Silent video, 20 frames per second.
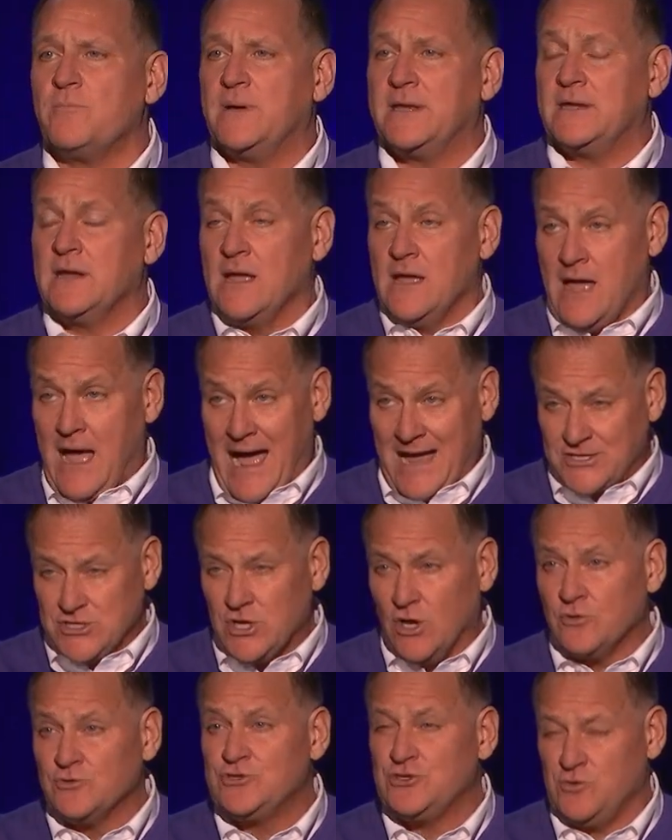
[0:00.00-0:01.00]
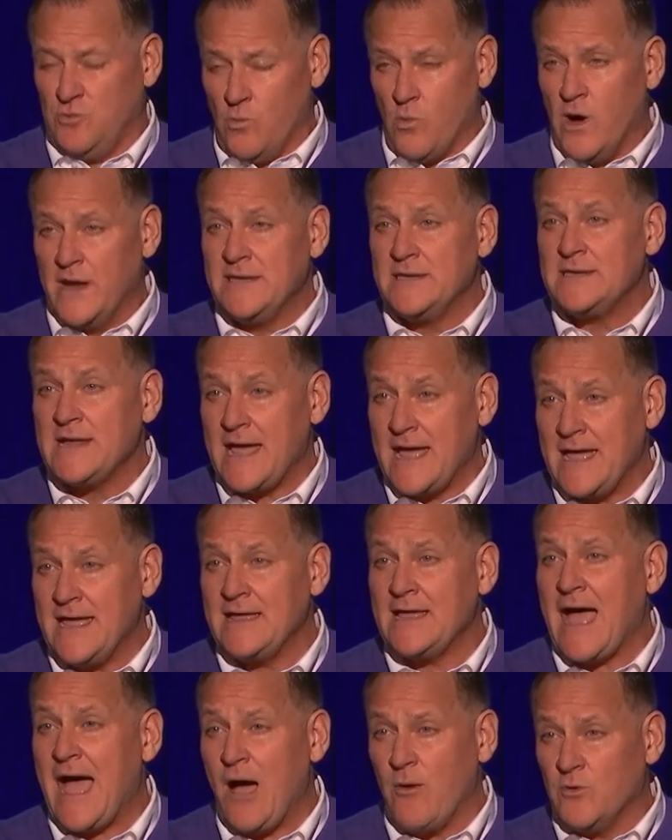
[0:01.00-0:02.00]
but I told you one
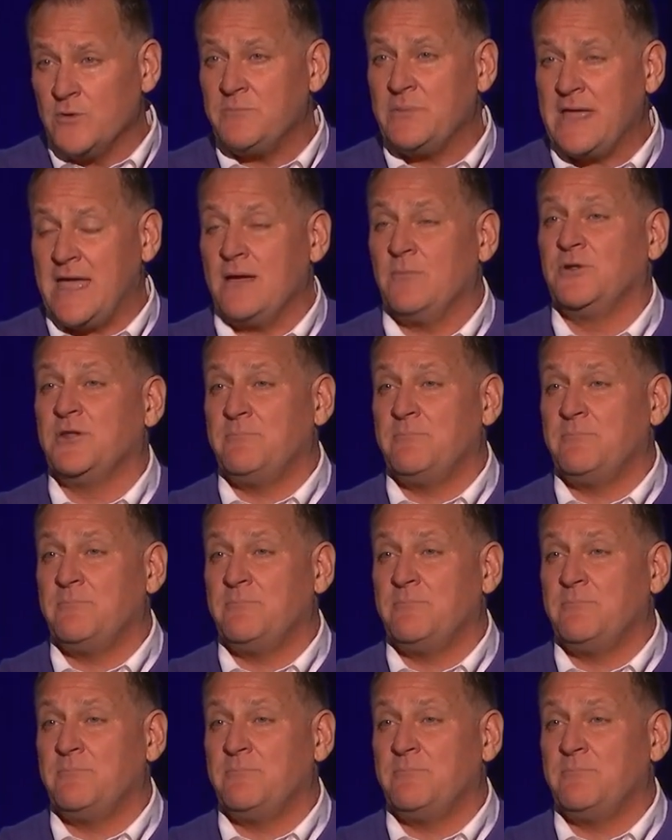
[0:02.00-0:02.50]
day I would be able